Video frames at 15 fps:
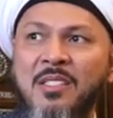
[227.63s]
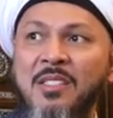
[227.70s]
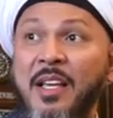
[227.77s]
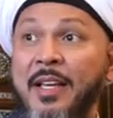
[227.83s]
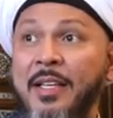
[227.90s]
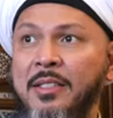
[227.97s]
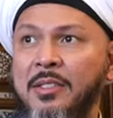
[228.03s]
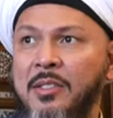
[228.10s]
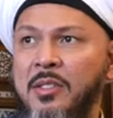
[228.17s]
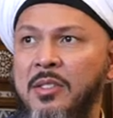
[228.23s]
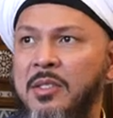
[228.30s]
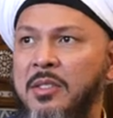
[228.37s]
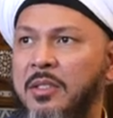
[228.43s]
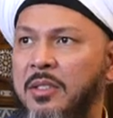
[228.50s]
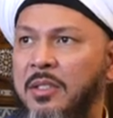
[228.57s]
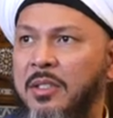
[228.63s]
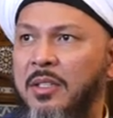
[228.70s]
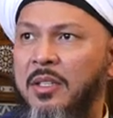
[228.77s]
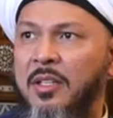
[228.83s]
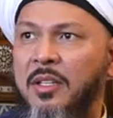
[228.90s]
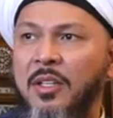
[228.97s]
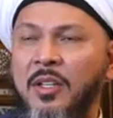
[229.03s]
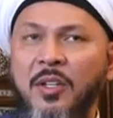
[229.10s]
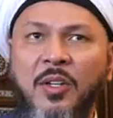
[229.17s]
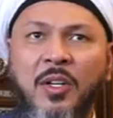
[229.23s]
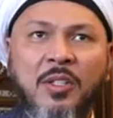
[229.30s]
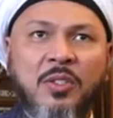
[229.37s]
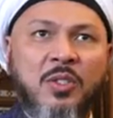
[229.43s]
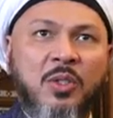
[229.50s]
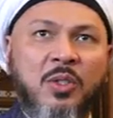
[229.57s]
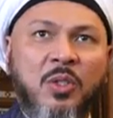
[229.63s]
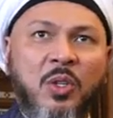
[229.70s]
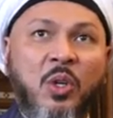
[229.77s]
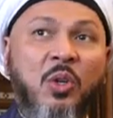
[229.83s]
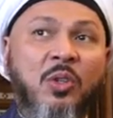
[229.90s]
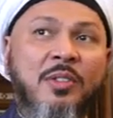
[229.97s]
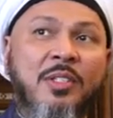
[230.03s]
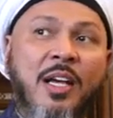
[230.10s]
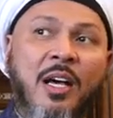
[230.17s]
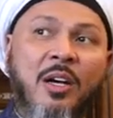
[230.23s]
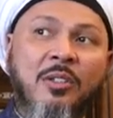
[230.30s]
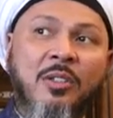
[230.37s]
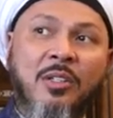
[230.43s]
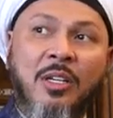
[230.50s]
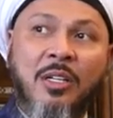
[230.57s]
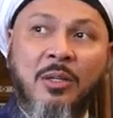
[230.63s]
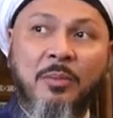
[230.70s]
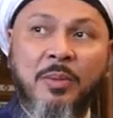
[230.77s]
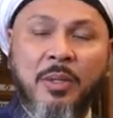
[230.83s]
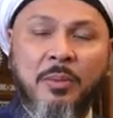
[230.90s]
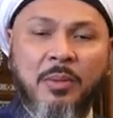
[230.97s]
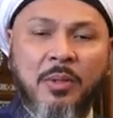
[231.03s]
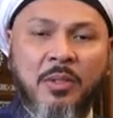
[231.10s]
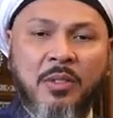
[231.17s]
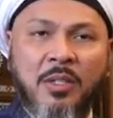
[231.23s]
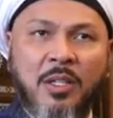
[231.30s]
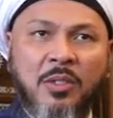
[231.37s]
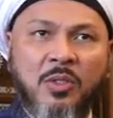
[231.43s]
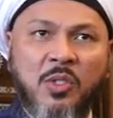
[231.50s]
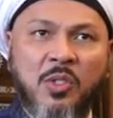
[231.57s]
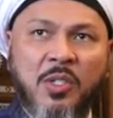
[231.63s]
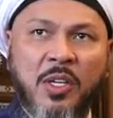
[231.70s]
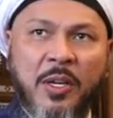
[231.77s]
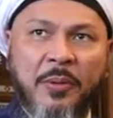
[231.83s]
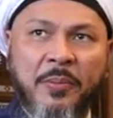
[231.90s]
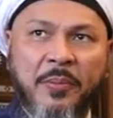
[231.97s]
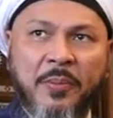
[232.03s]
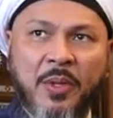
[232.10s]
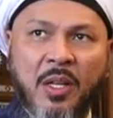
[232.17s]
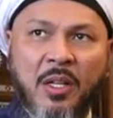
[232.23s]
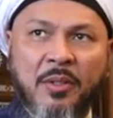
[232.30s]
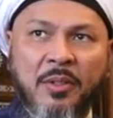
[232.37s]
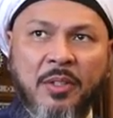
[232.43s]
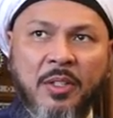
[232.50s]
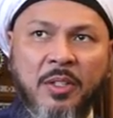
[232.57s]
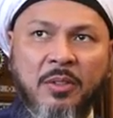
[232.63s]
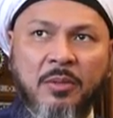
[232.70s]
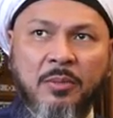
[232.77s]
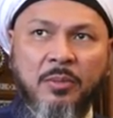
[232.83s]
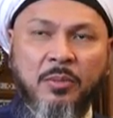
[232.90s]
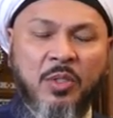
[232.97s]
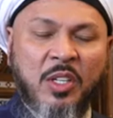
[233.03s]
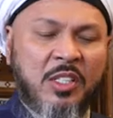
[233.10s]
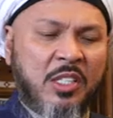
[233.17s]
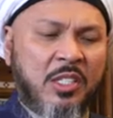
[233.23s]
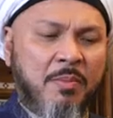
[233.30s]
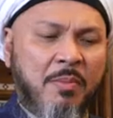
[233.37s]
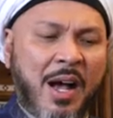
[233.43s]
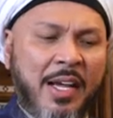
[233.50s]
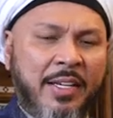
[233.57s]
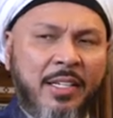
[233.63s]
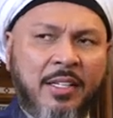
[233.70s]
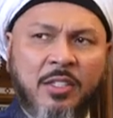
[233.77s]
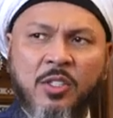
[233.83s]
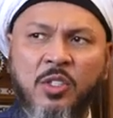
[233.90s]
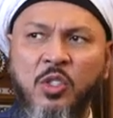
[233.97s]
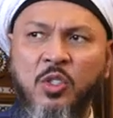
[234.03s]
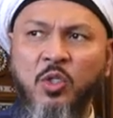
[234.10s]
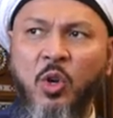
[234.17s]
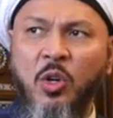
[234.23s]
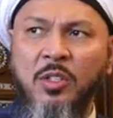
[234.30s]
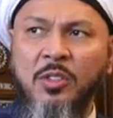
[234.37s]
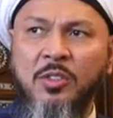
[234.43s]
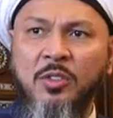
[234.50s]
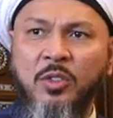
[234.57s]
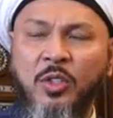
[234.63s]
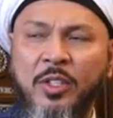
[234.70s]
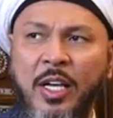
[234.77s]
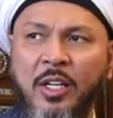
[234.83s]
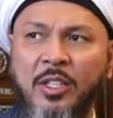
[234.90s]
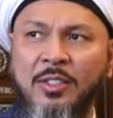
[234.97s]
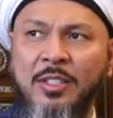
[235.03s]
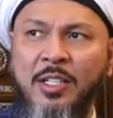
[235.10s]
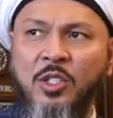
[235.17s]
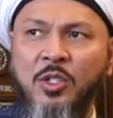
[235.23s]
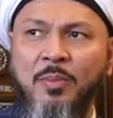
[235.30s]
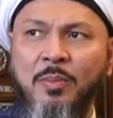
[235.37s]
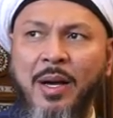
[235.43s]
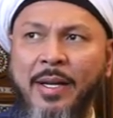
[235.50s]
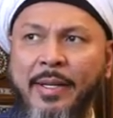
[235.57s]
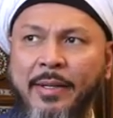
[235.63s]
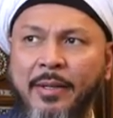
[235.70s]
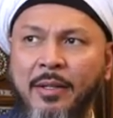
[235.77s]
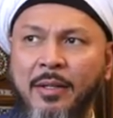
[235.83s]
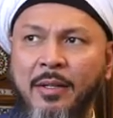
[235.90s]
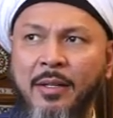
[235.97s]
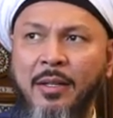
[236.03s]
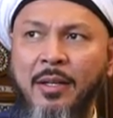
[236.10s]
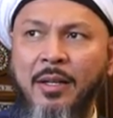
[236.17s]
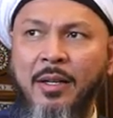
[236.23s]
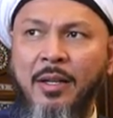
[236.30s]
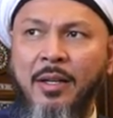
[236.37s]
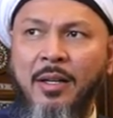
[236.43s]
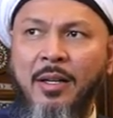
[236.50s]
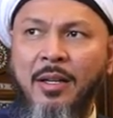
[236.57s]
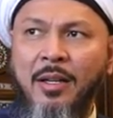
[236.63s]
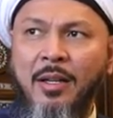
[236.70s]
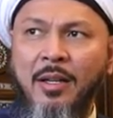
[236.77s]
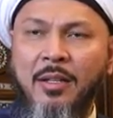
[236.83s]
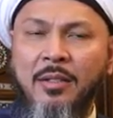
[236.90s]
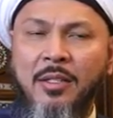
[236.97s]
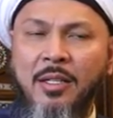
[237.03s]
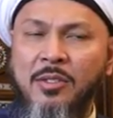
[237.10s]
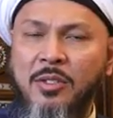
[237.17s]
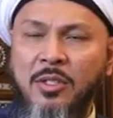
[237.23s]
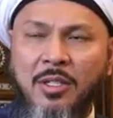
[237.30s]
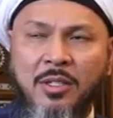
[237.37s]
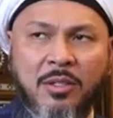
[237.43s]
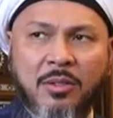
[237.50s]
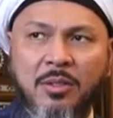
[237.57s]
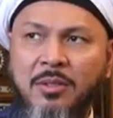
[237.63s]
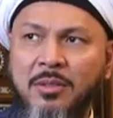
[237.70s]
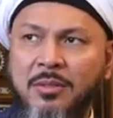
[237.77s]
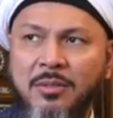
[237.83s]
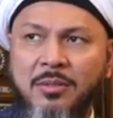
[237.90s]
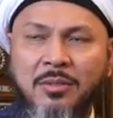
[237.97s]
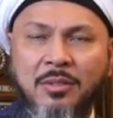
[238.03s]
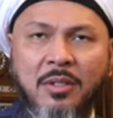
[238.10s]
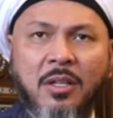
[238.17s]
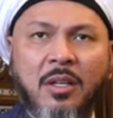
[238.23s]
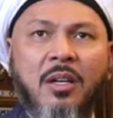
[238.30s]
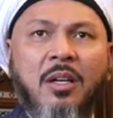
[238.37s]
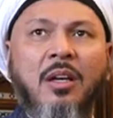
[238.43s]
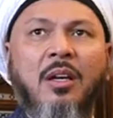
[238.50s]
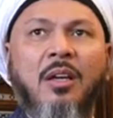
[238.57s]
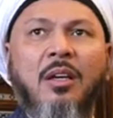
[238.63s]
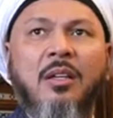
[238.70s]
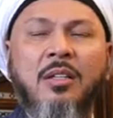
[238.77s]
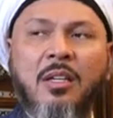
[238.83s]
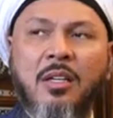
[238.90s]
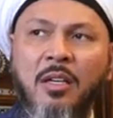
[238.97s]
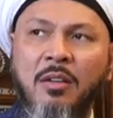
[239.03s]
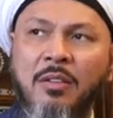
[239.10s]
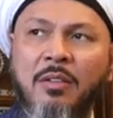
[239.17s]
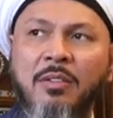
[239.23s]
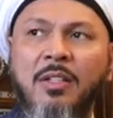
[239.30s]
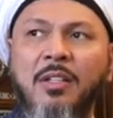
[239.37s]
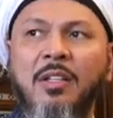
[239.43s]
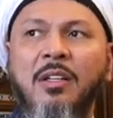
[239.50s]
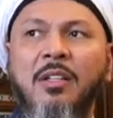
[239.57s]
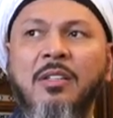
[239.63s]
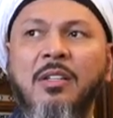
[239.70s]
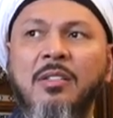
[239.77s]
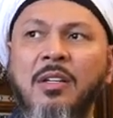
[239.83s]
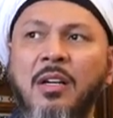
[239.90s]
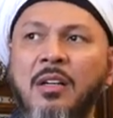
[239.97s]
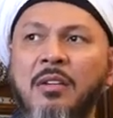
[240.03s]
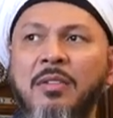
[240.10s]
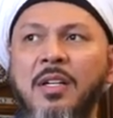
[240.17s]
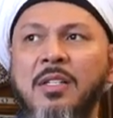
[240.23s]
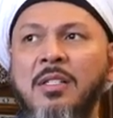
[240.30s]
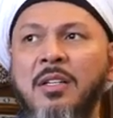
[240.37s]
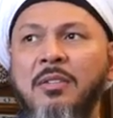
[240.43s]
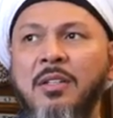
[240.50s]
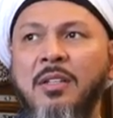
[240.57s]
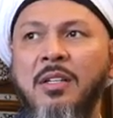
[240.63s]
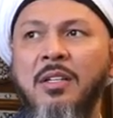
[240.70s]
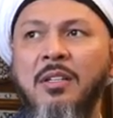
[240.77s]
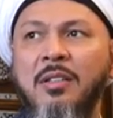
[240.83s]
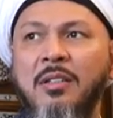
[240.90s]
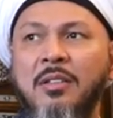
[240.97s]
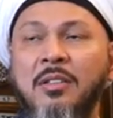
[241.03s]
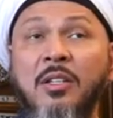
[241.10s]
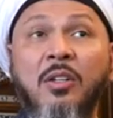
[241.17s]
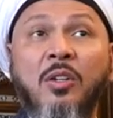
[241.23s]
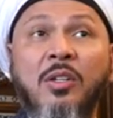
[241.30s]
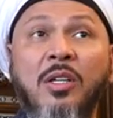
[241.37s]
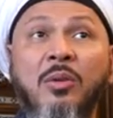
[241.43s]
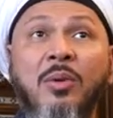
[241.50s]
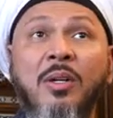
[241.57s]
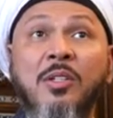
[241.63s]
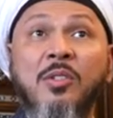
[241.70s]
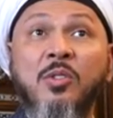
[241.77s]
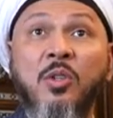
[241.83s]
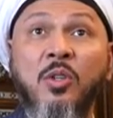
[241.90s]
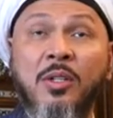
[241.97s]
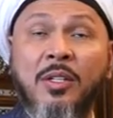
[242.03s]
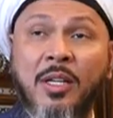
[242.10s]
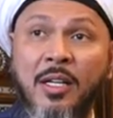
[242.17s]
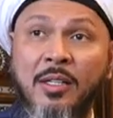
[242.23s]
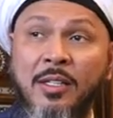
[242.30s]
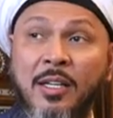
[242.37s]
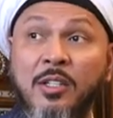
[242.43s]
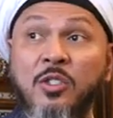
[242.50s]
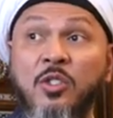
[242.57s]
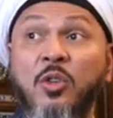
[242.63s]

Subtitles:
saints. Not to look down on other people. Not to say, this is mine and this is yours. You cannot touch mine. That's not the... They give everything. They sacrifice everything. They look at what is good and they